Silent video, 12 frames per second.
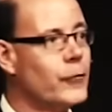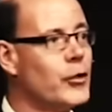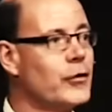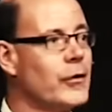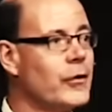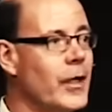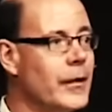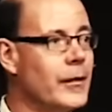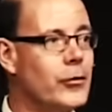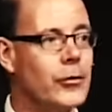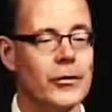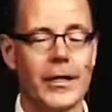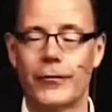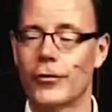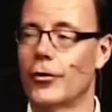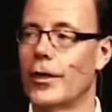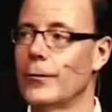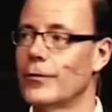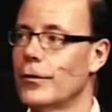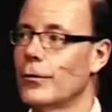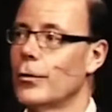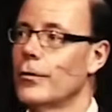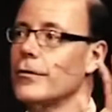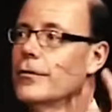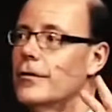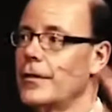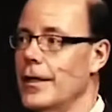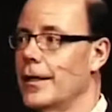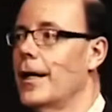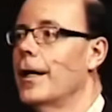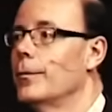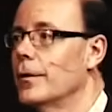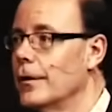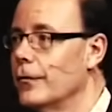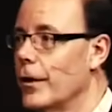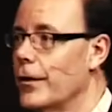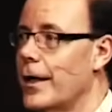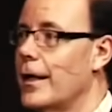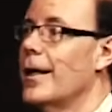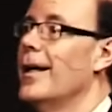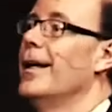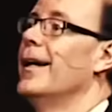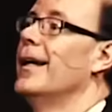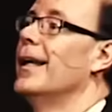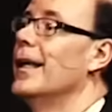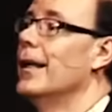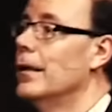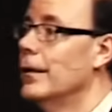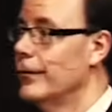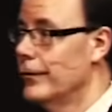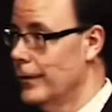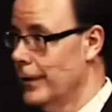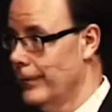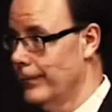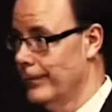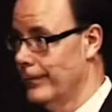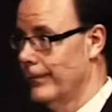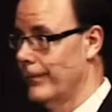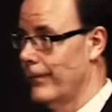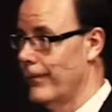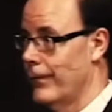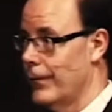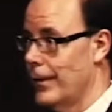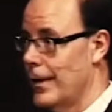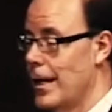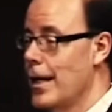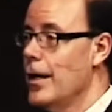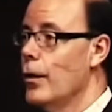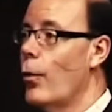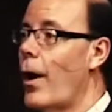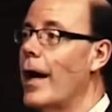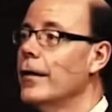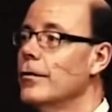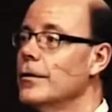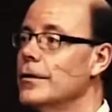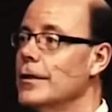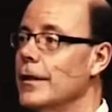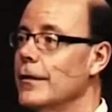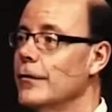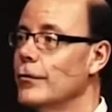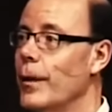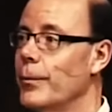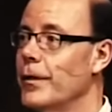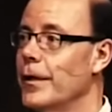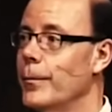of just attending church, having their names on the rolls, and saying, Yeah, I believe all that, they lived it. Why Christianity swept the